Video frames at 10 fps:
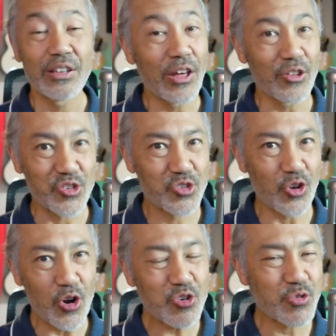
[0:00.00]
Now, the
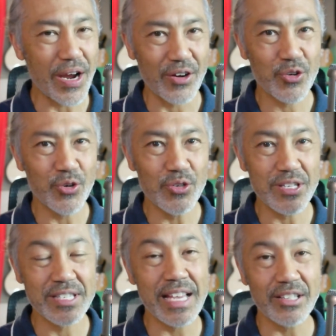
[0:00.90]
Star Trek
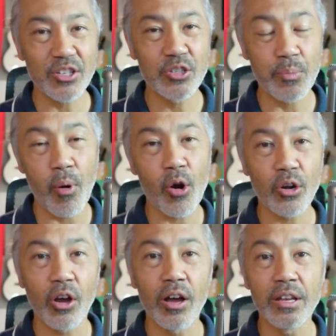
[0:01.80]
cruise is set to
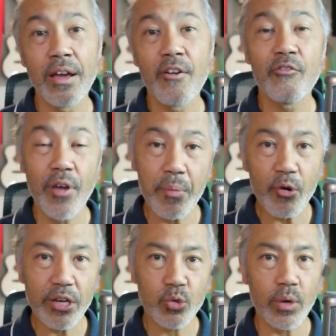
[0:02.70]
depart on
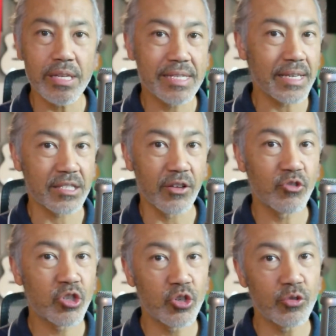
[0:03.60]
February 26th
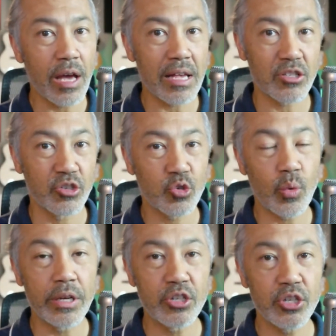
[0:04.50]
of
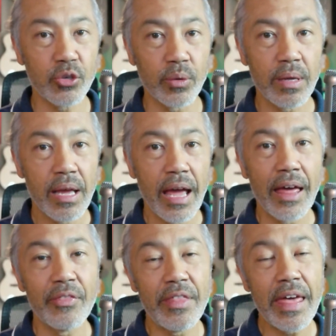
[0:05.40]
2022,
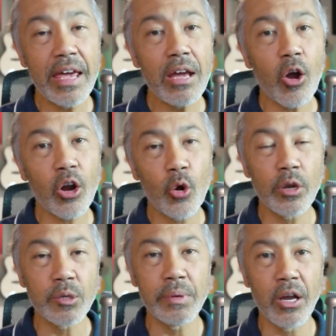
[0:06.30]
and they are
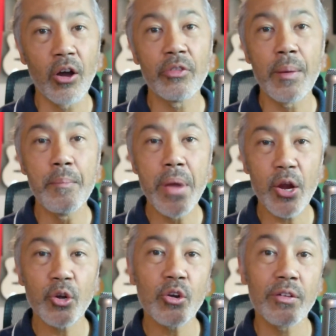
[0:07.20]
going to be on the
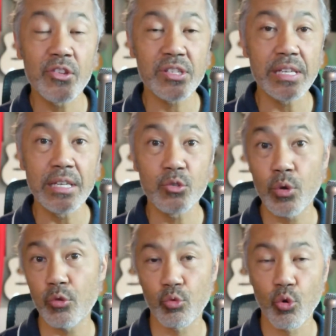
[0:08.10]
Mariner of the
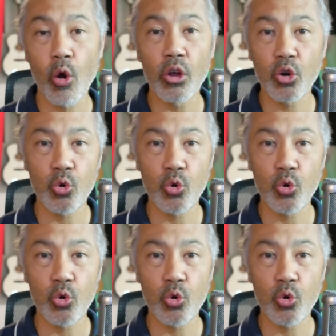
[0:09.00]
Seas with Royal